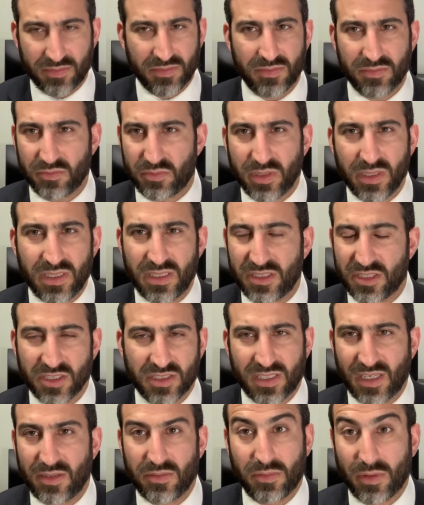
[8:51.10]
really just
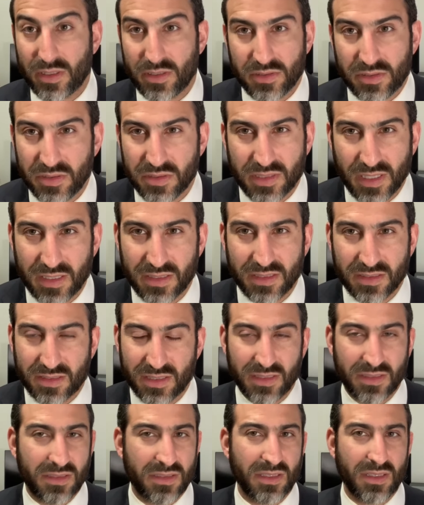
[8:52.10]
said 1 or 2
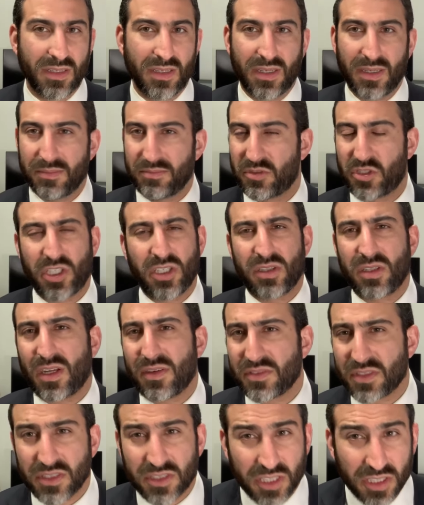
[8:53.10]
sentences. She
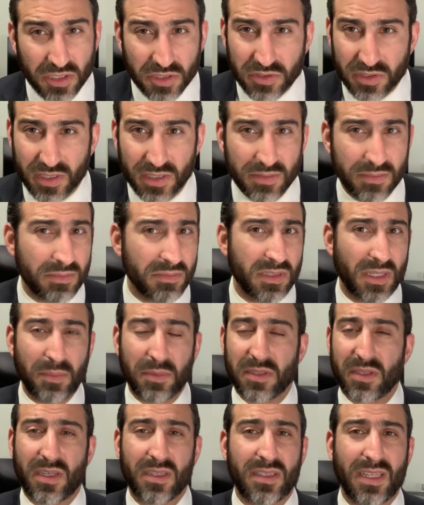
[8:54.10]
loves the children, something
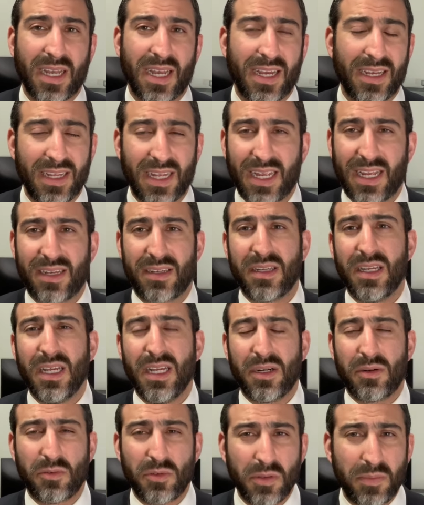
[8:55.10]
like that. And
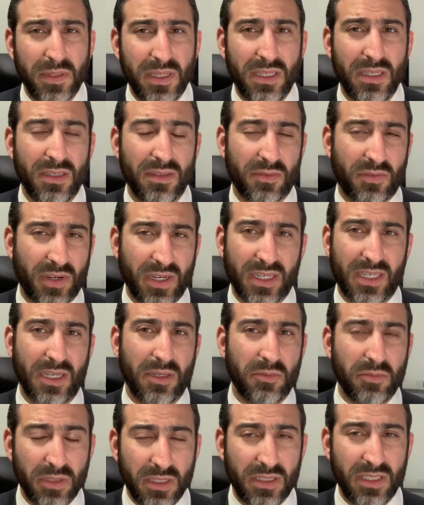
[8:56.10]
Ruby Franke
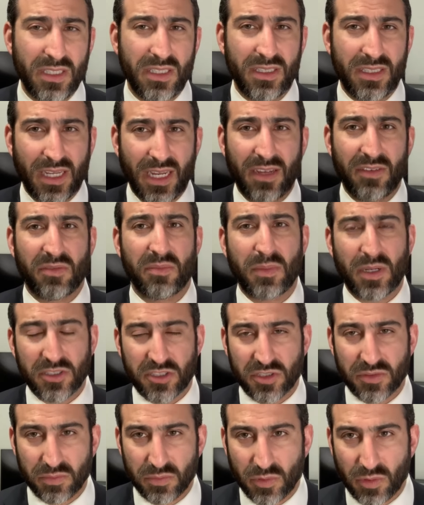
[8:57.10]
really gave
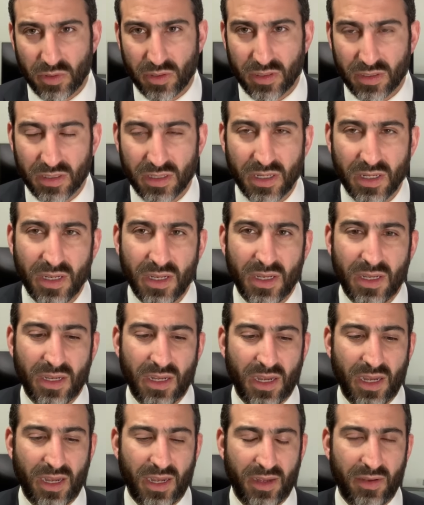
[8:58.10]
much more
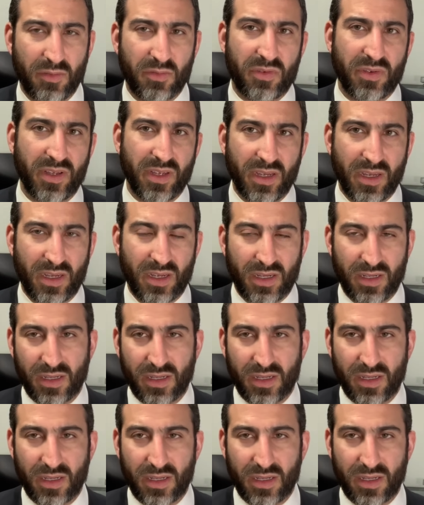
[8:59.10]
of a